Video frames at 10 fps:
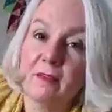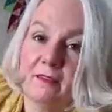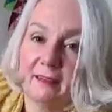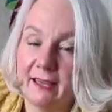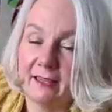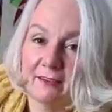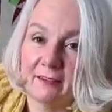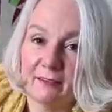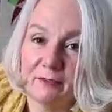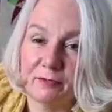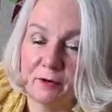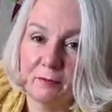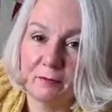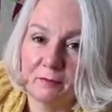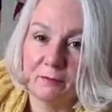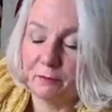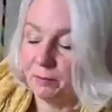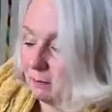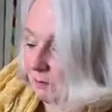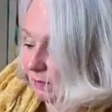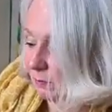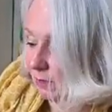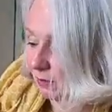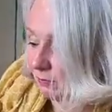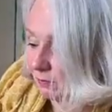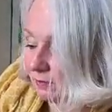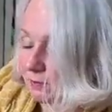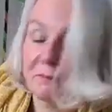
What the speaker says: Dan from BBC Breakfast.